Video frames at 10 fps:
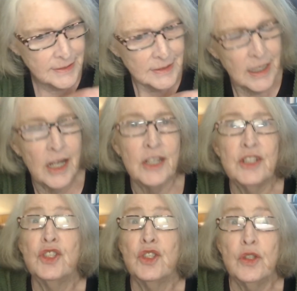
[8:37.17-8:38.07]
I
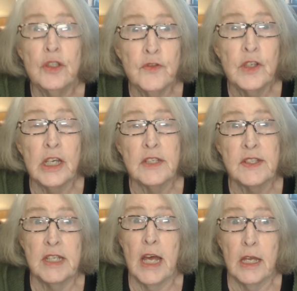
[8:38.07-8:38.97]
should have guessed
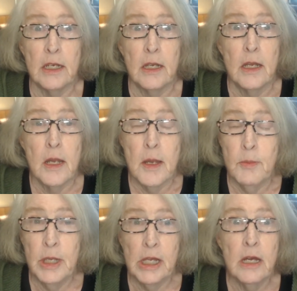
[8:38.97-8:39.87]
that,
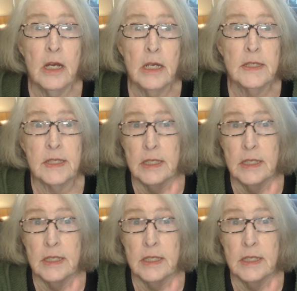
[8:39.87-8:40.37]
because